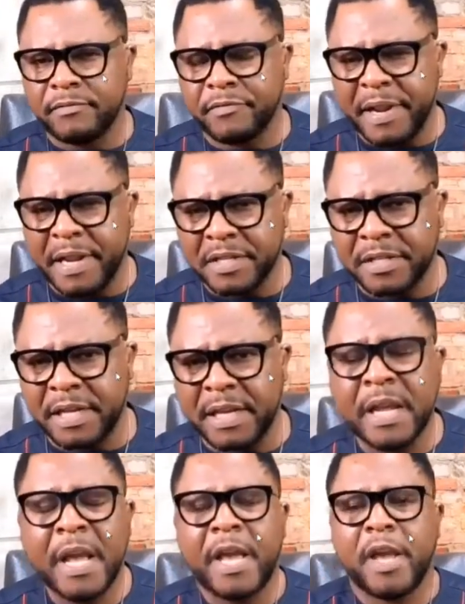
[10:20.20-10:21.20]

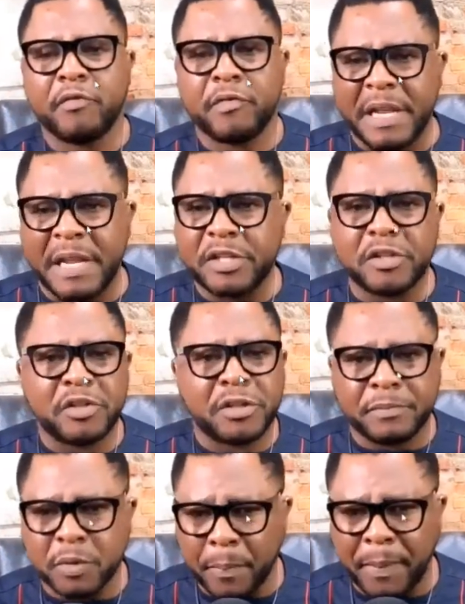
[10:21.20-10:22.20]
estate in
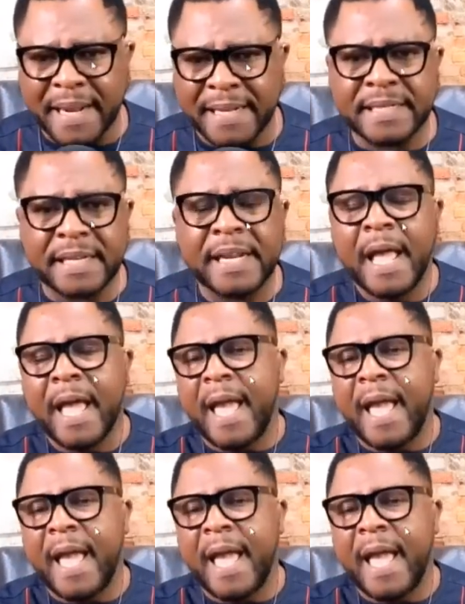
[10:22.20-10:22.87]
relationship to planting,